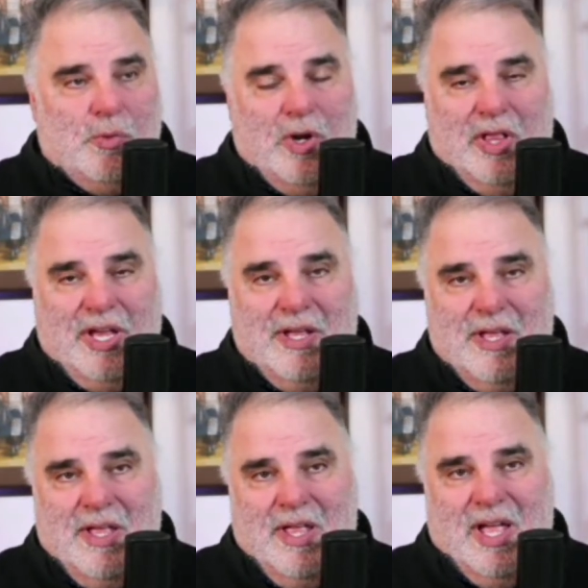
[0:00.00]
really
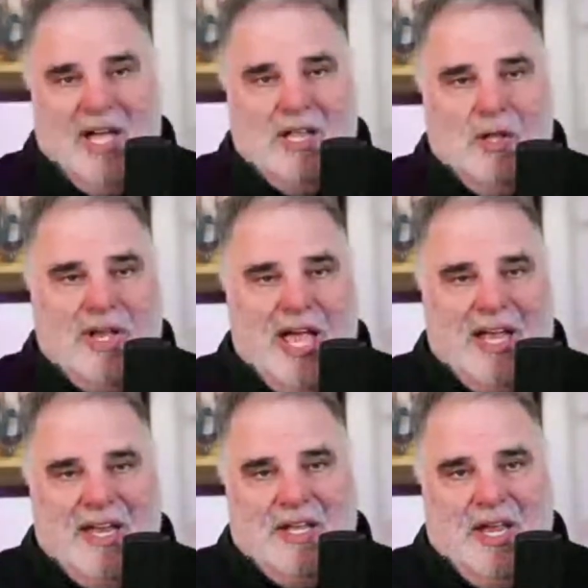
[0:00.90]
look
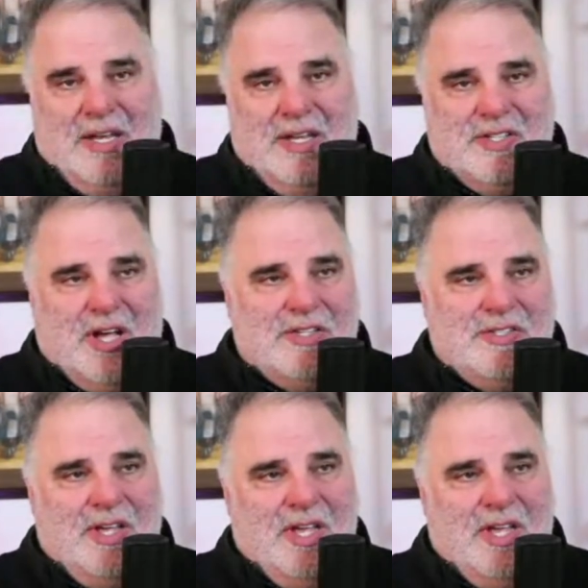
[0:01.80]
at and discuss